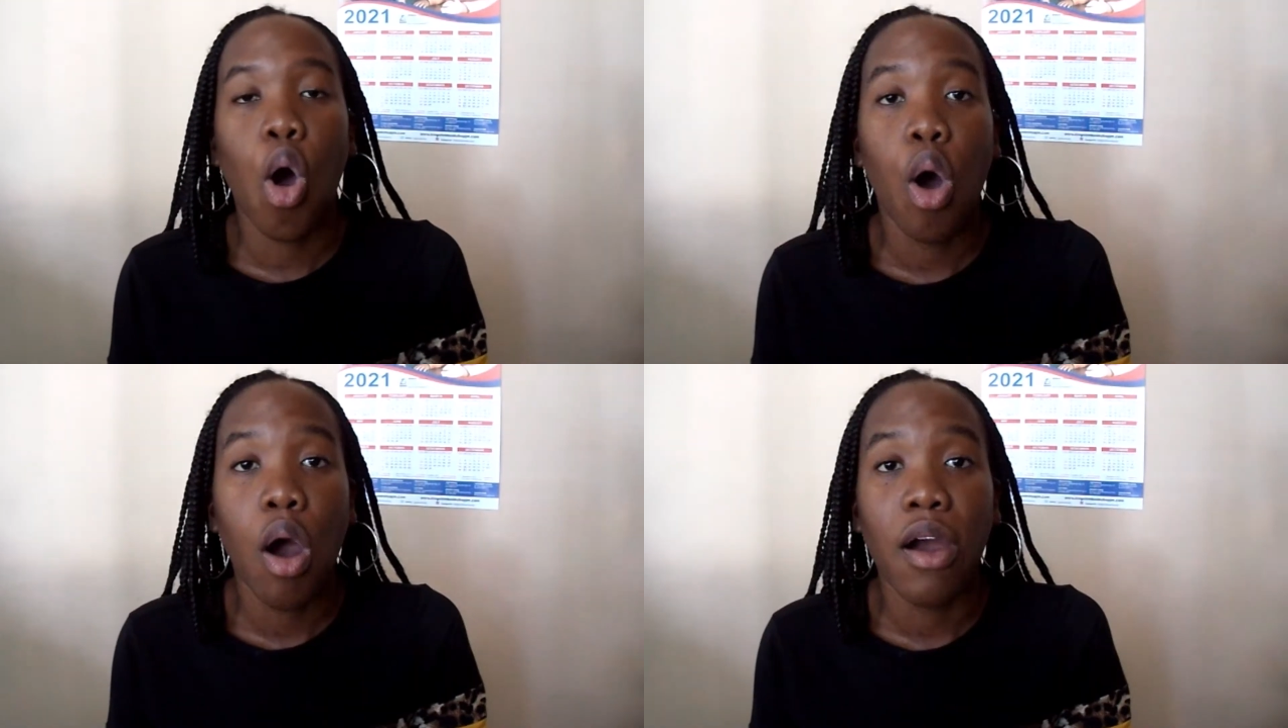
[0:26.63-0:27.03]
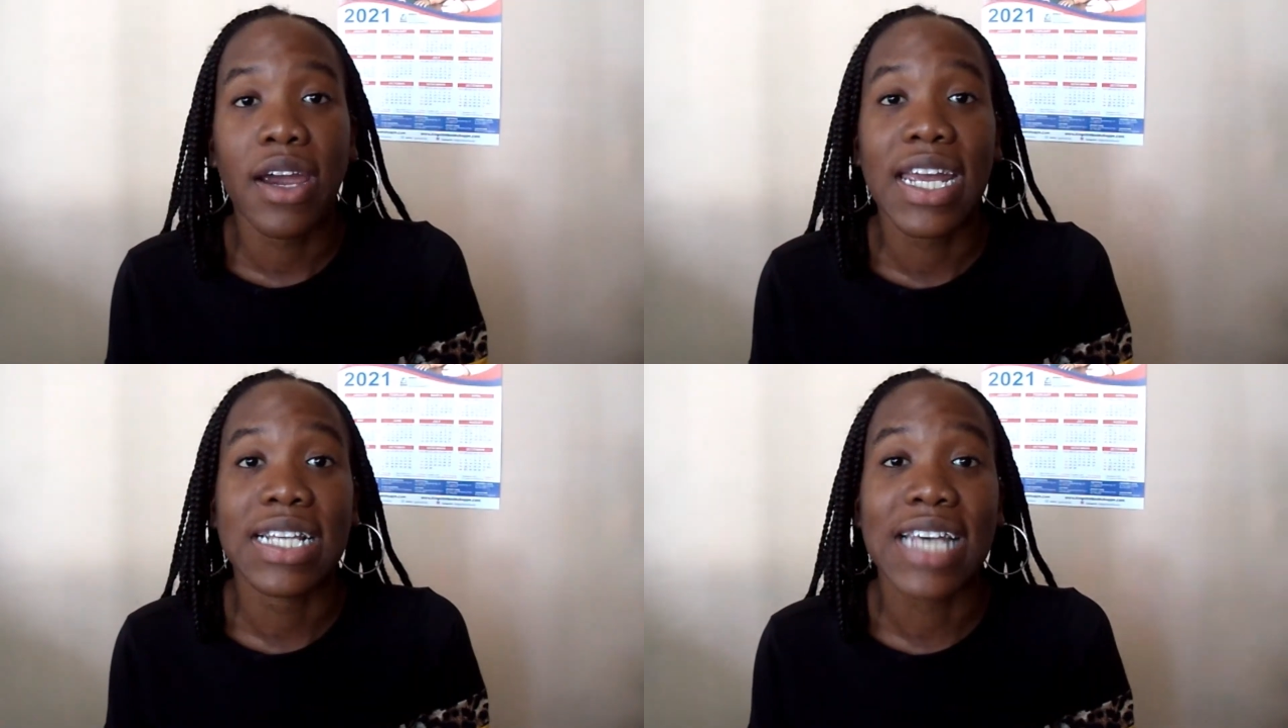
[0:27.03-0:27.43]

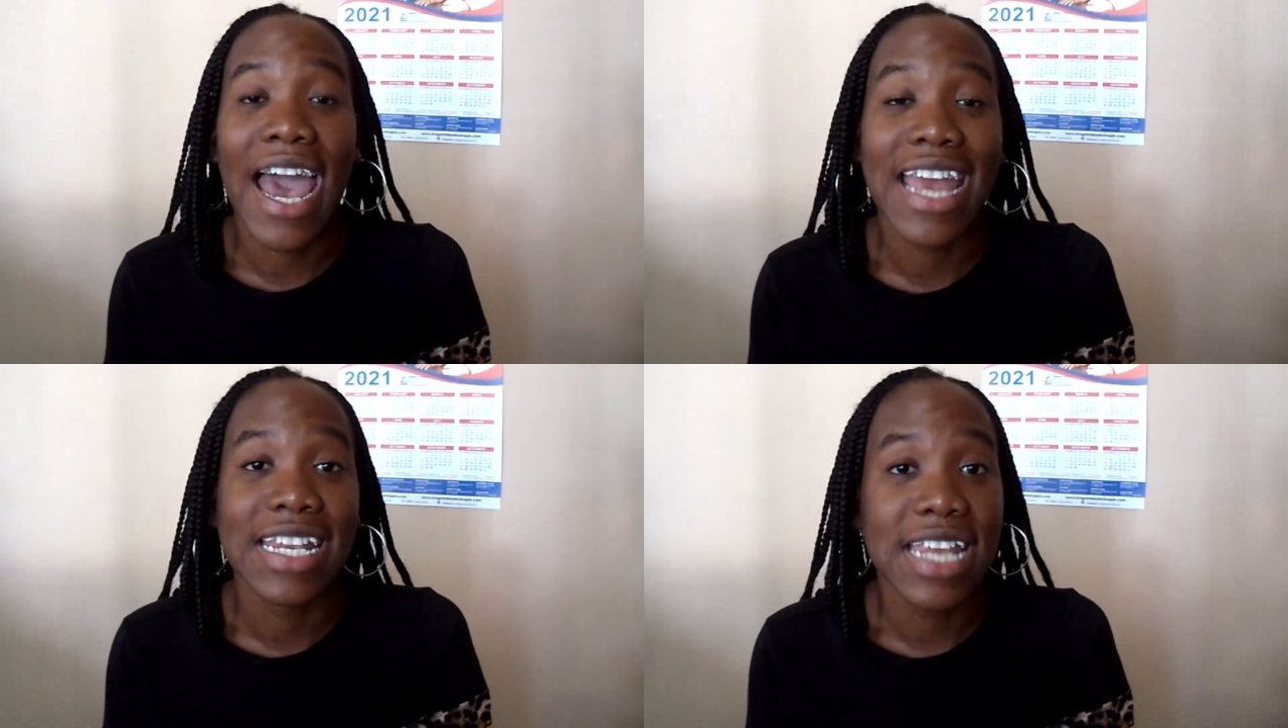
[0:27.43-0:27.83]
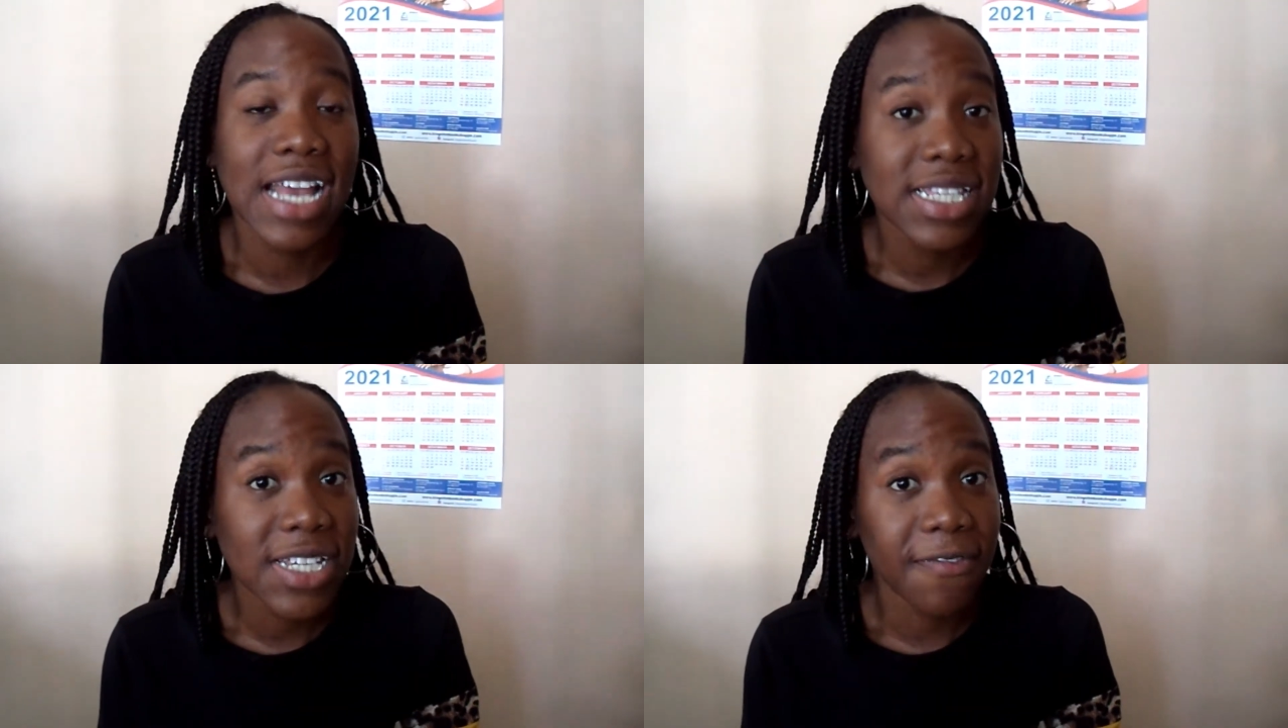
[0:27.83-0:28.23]
or it
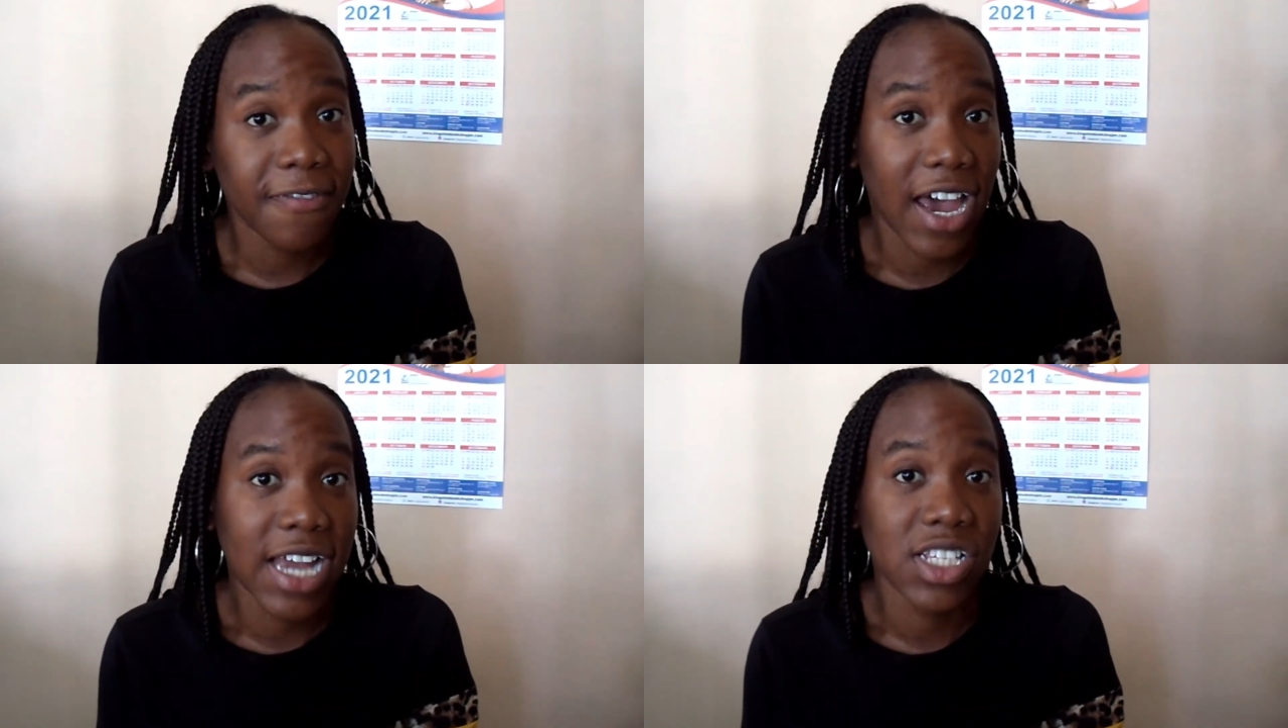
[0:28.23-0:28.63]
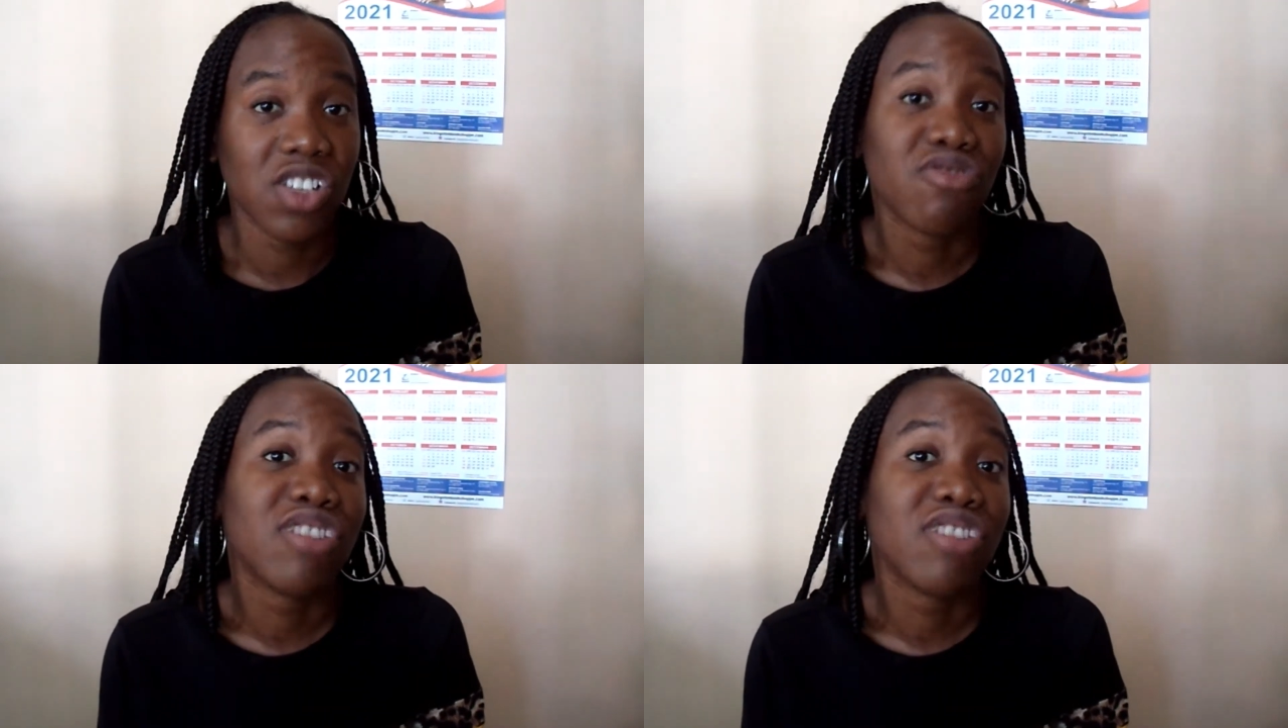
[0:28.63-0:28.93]
identifies the